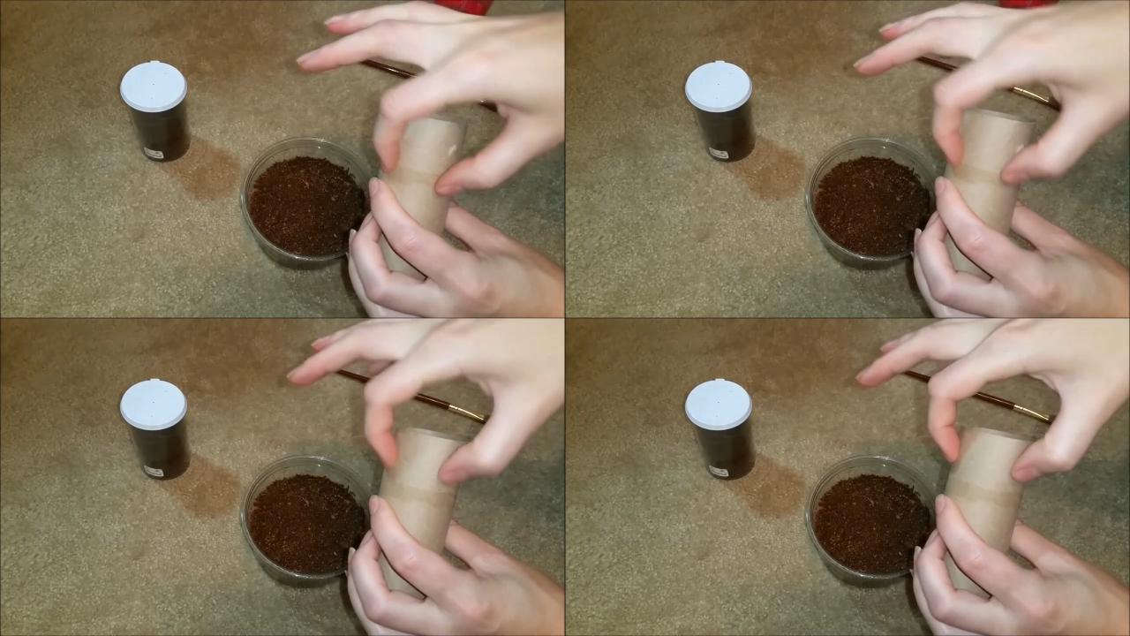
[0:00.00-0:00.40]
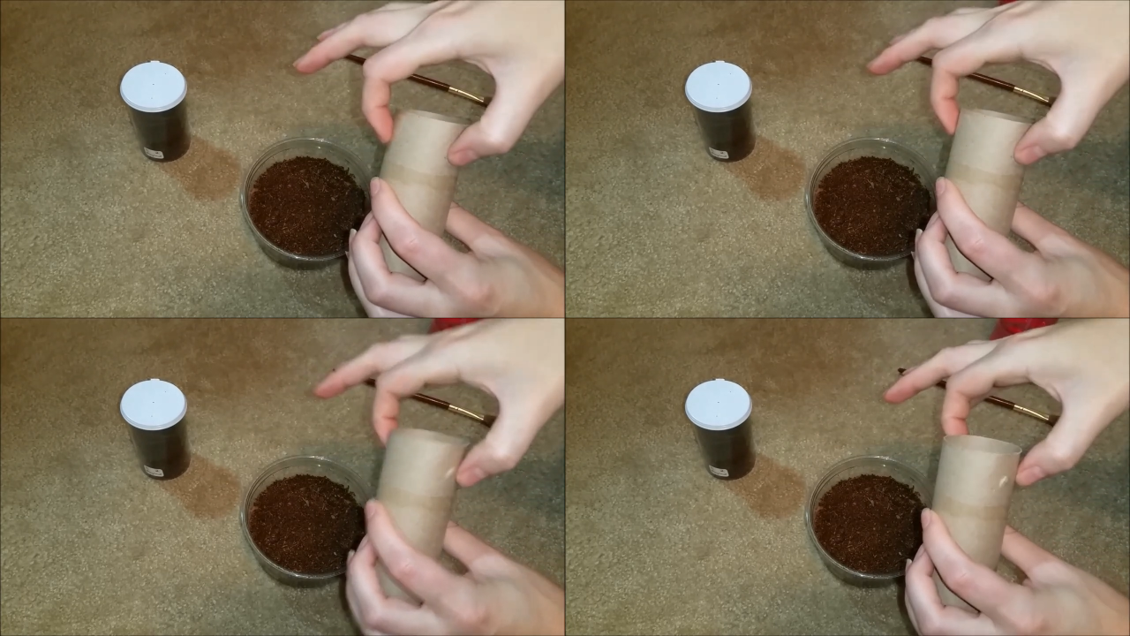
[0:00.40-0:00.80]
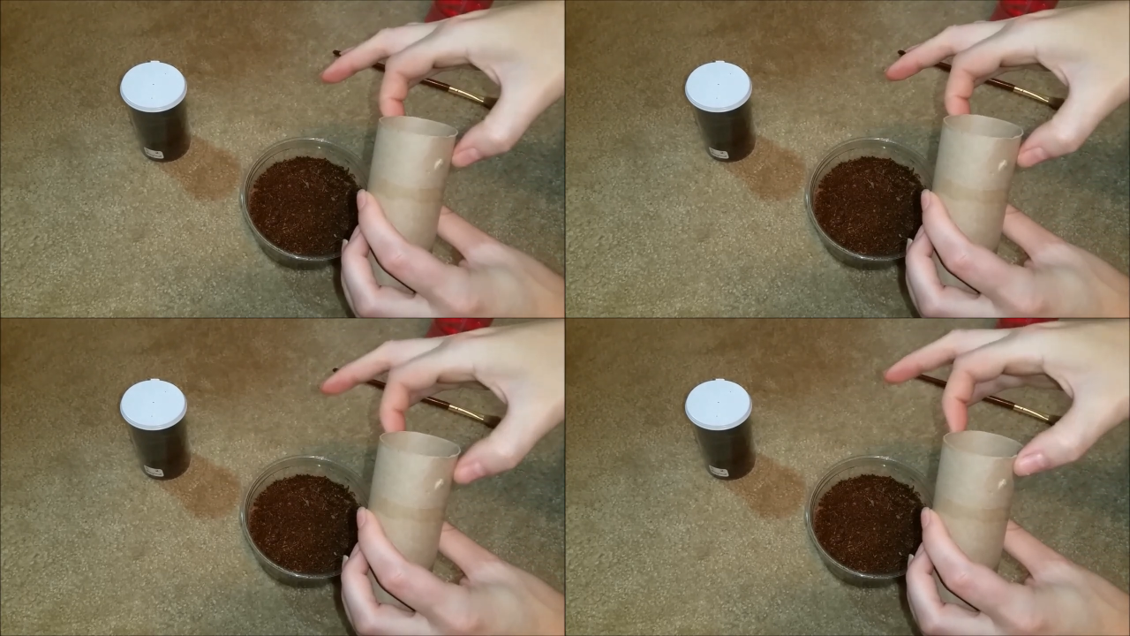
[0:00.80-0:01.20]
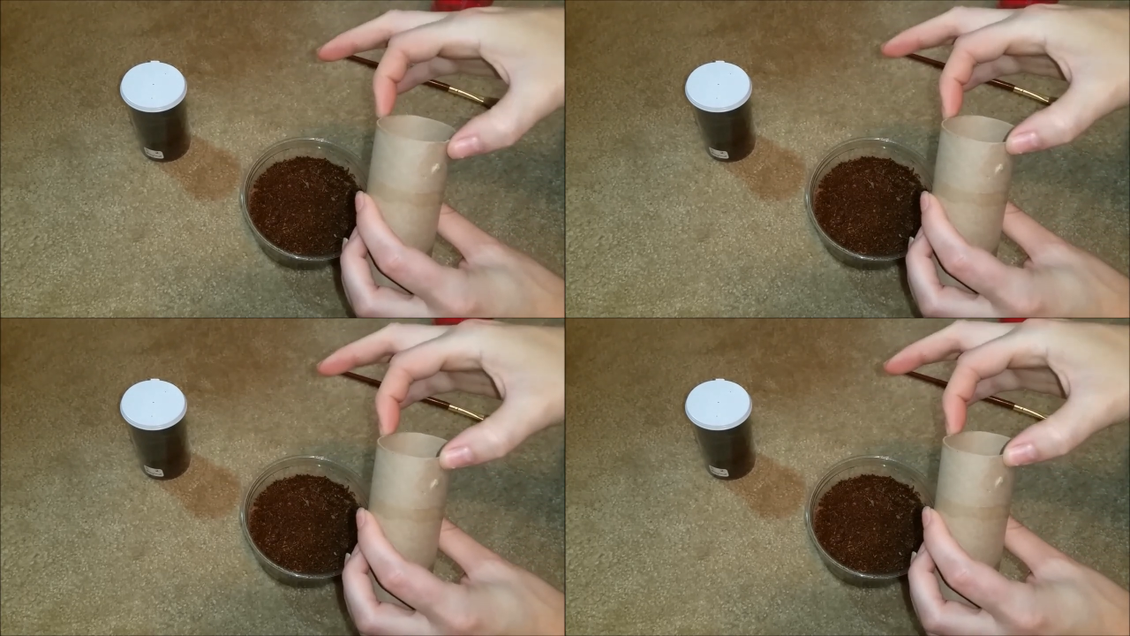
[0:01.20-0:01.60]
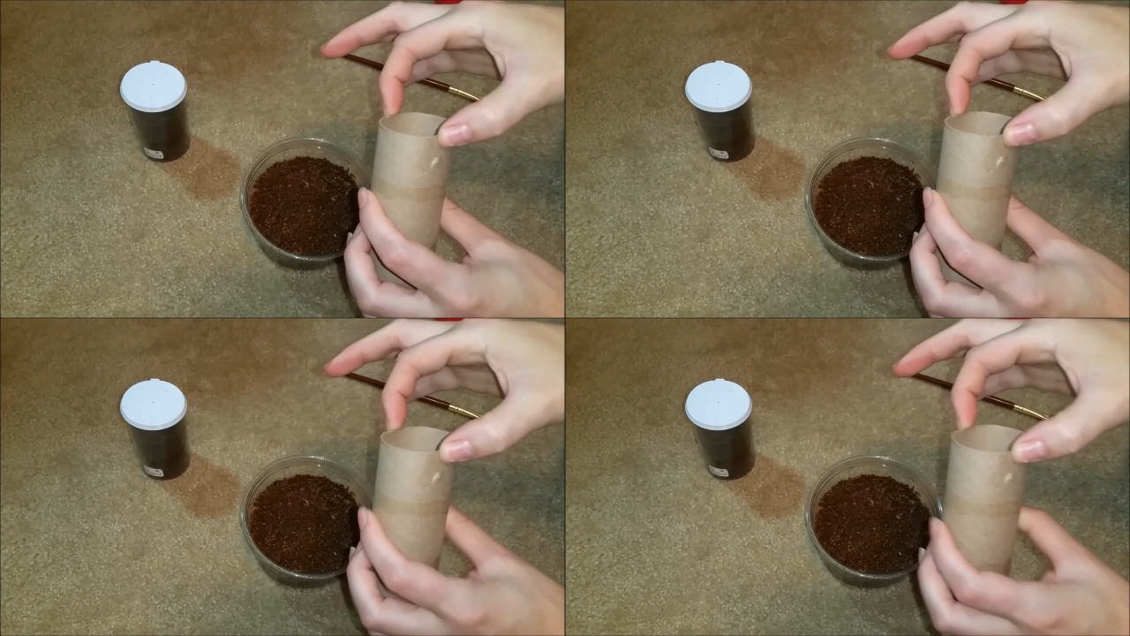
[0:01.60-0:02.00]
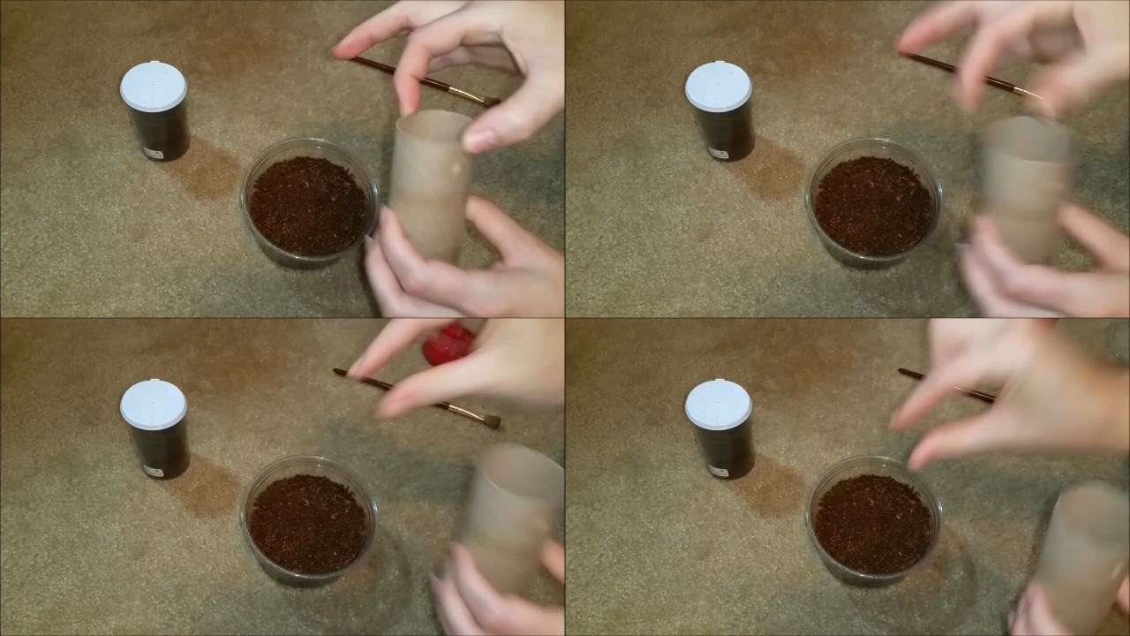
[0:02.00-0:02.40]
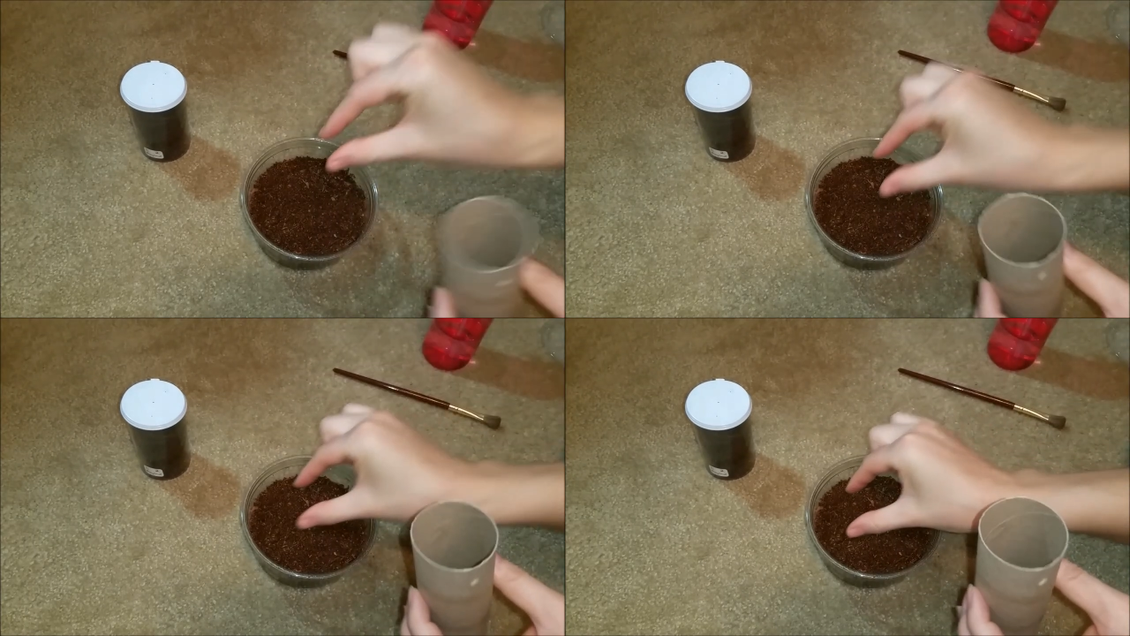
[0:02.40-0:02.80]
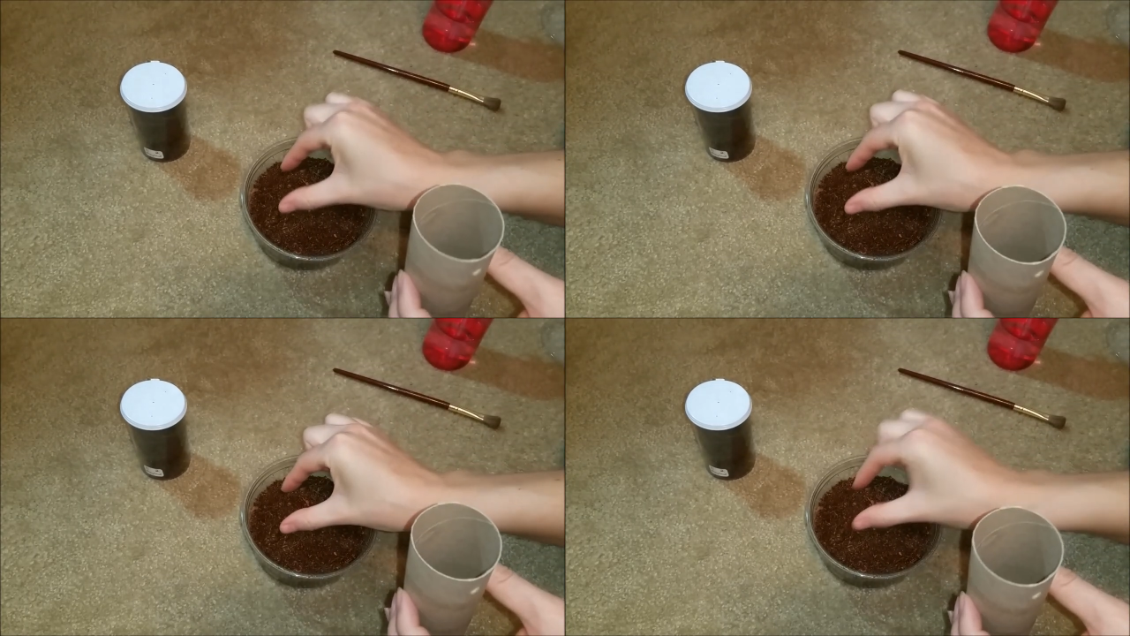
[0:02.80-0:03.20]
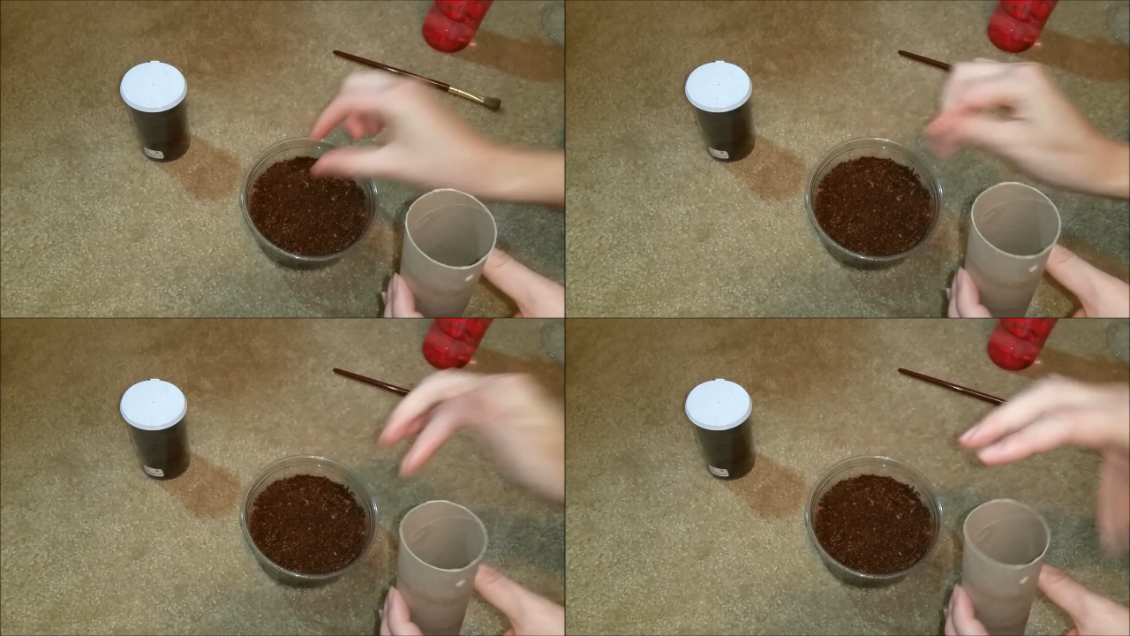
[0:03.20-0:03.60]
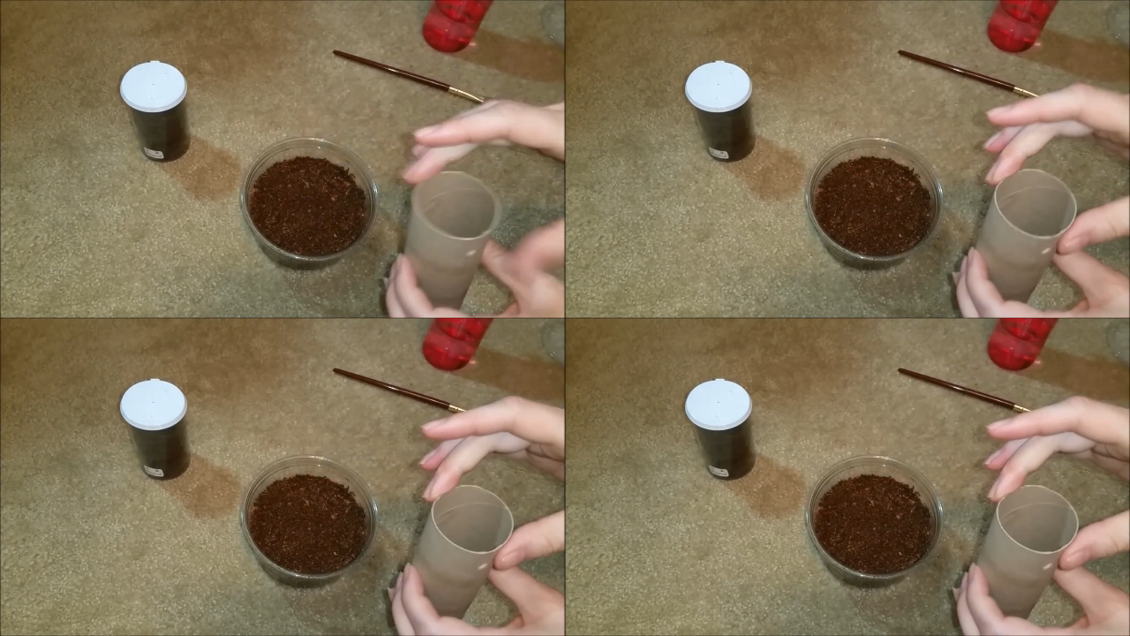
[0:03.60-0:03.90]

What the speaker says: (no speaker visible)